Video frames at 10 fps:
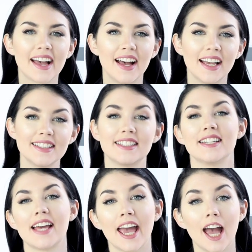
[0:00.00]
guys,
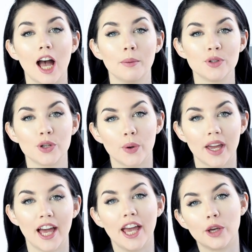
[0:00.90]
today I'm
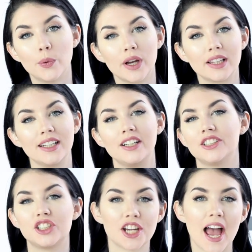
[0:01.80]
doing a quick
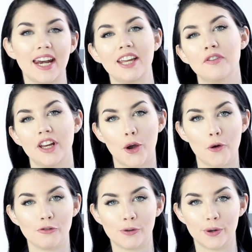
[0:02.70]
little chatty
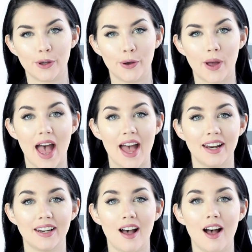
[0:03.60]
video for you
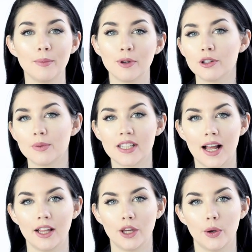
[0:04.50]
and I'm going to be
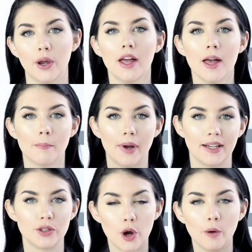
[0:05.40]
telling you
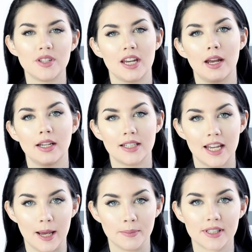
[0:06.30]
my top 10
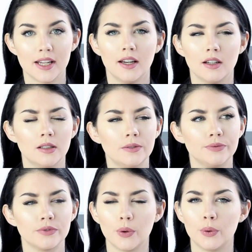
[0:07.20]
tips,
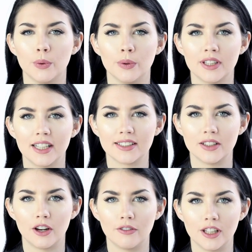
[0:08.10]
oh there's a
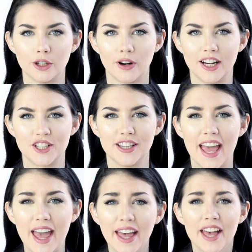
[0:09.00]
lot of alliteration
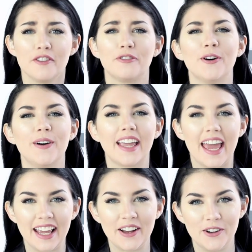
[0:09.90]
there, for
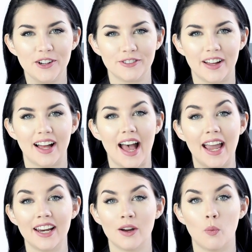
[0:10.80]
getting over
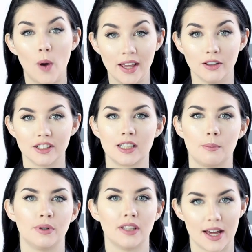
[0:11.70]
a weight loss
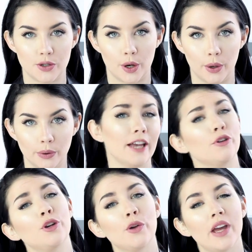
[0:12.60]
plateau.
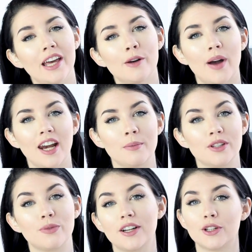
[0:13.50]
If you're new here, my name
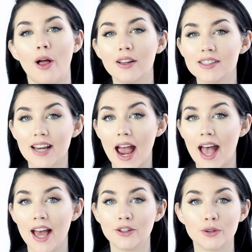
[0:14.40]
is Rachel Aust
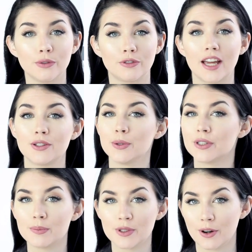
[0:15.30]
and don't forget to
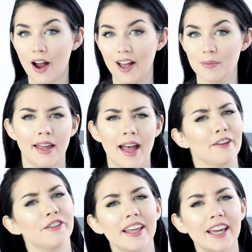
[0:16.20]
subscribe.
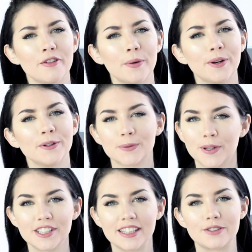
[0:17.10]
I feel like everyone who's
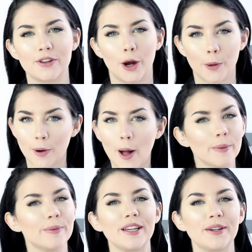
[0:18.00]
watching this video
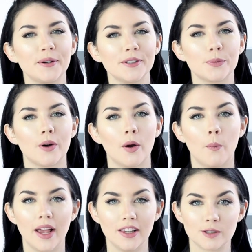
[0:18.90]
probably knows what a
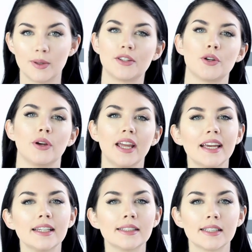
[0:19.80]
weight loss plateau
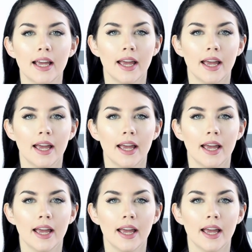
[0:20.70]
is.